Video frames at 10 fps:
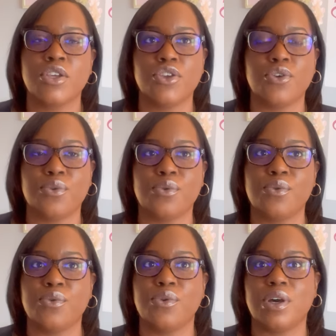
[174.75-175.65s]

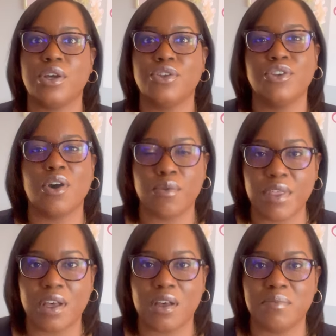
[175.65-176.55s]
you know
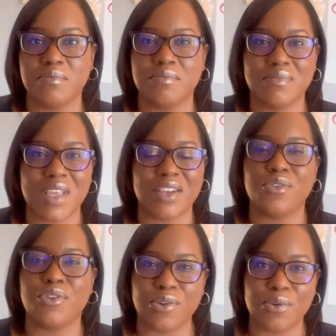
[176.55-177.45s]
them, they
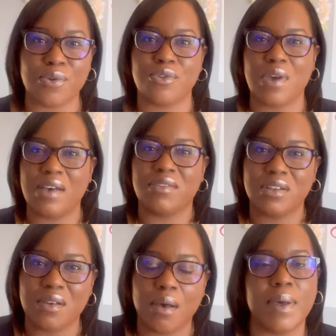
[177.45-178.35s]
know you, you have
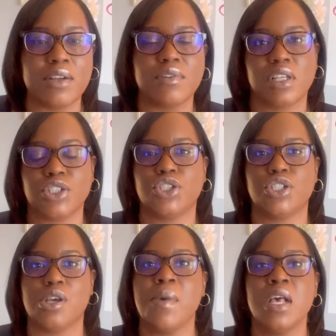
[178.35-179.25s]
a, a, better
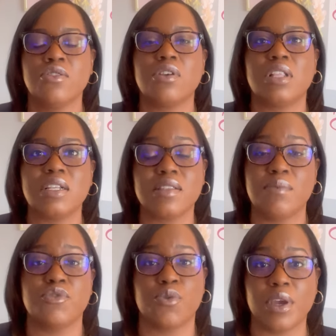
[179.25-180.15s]
relationship. So a lot of
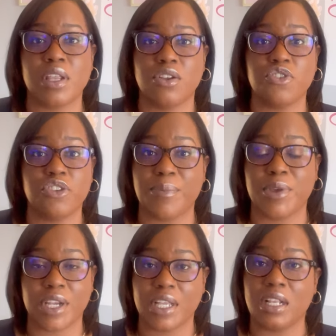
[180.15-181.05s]
times you're working in a shop,
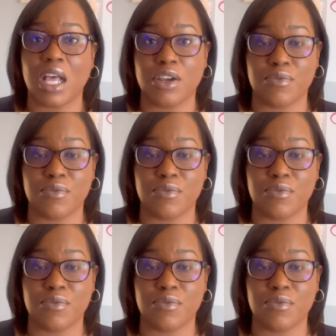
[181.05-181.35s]
you're gonna get a lot